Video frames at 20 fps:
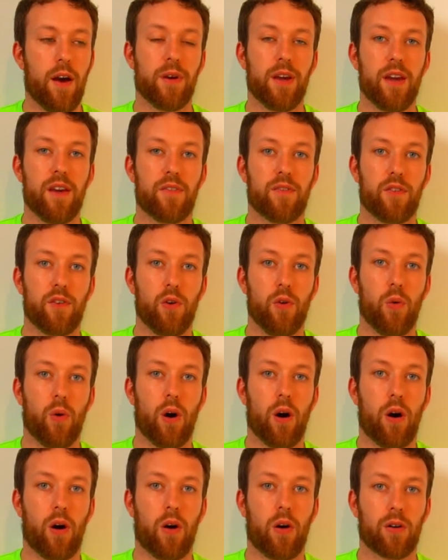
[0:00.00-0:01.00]
If you
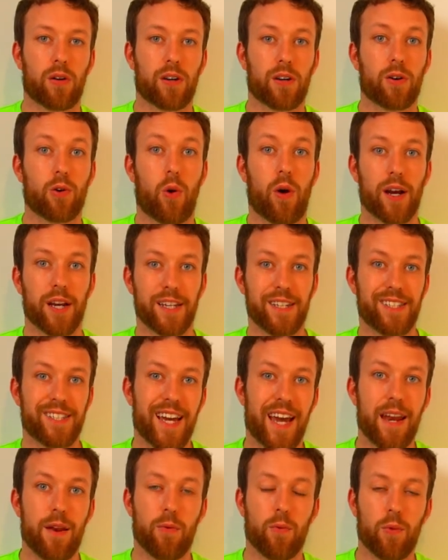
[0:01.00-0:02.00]
are quite
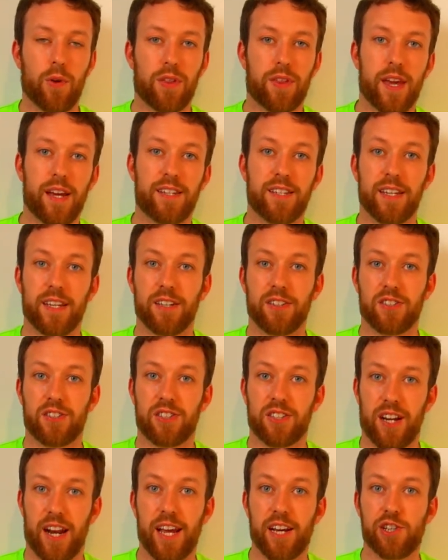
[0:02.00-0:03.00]
content with getting a
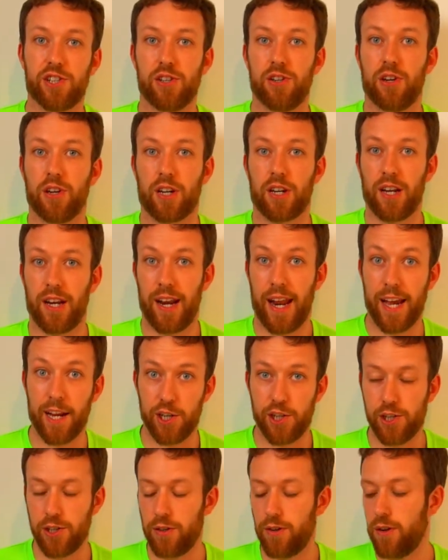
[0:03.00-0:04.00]
selection, a
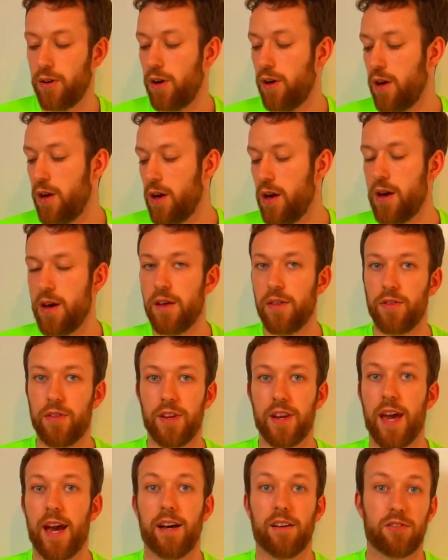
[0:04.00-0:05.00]
collection, then
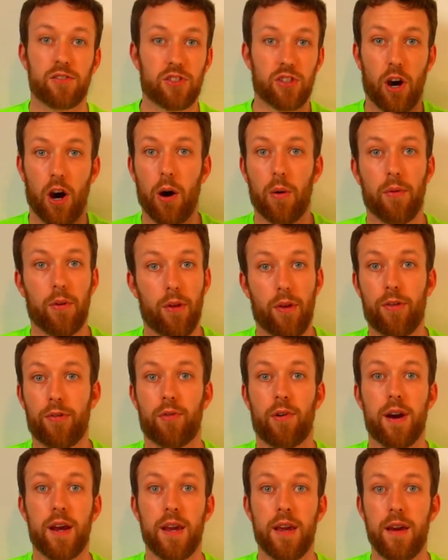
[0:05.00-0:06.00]
yeah, start with a
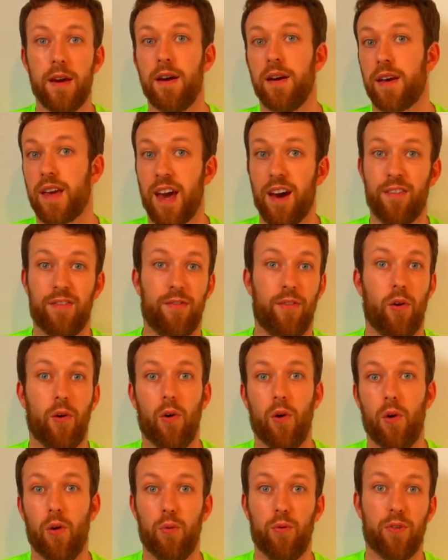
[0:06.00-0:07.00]
3, get a
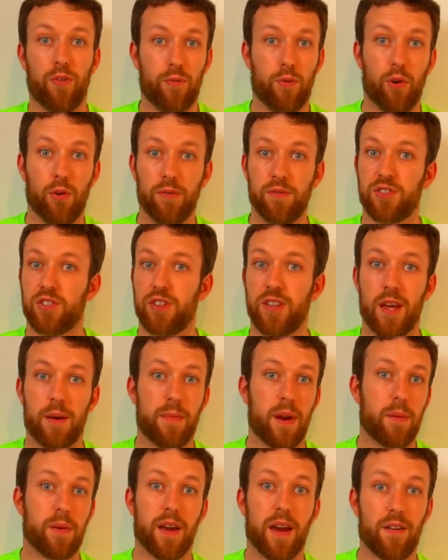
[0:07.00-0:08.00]
4 from Wolverson, then
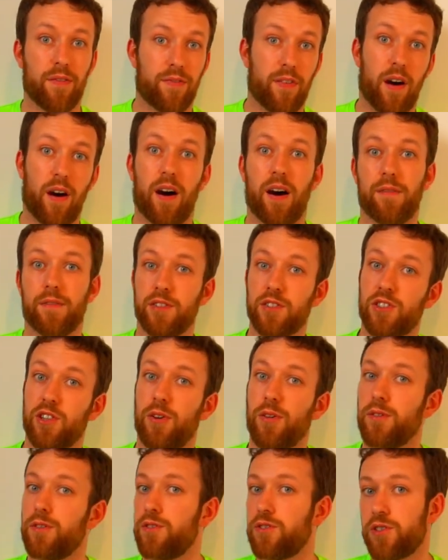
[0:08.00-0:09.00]
maybe get a 5, and so
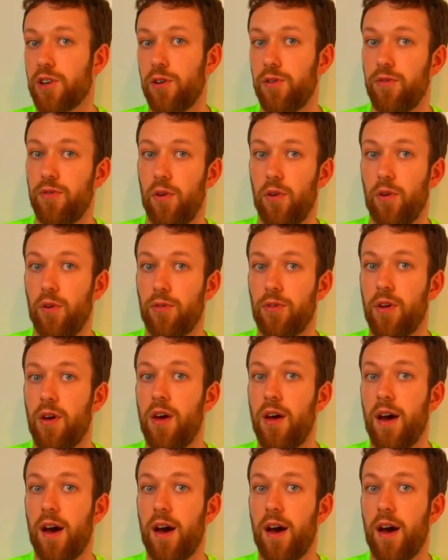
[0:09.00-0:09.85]
on and so forth.